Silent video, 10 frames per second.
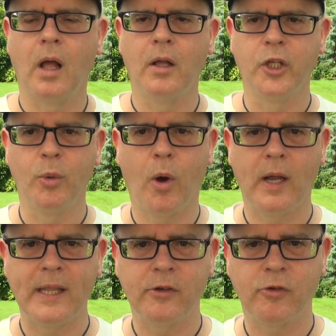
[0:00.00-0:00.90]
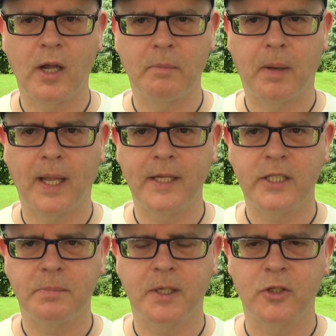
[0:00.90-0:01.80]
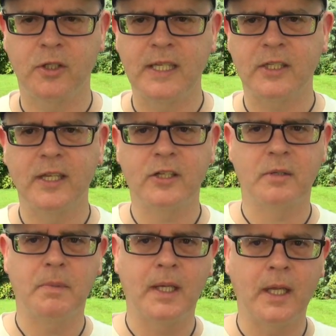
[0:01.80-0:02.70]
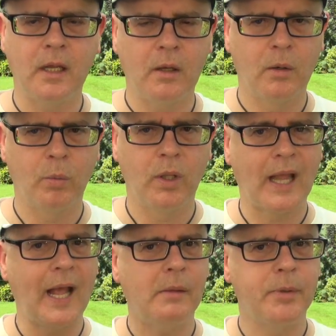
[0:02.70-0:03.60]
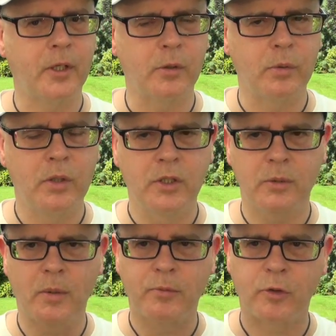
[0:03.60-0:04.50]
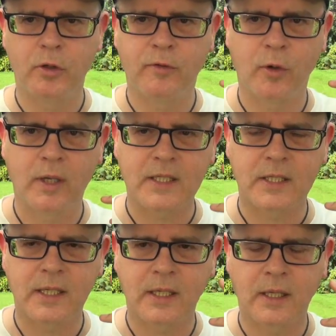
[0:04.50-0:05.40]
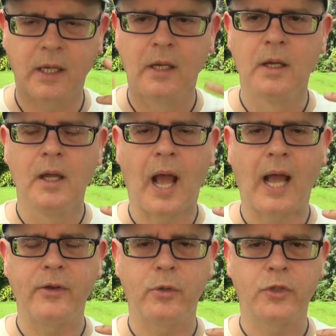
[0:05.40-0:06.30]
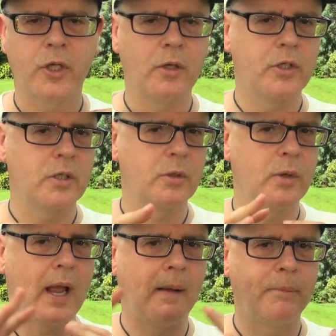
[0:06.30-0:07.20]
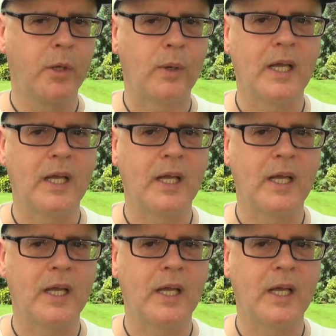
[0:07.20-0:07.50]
you are in the right place, because listening to me will help you to improve your listening and also to help you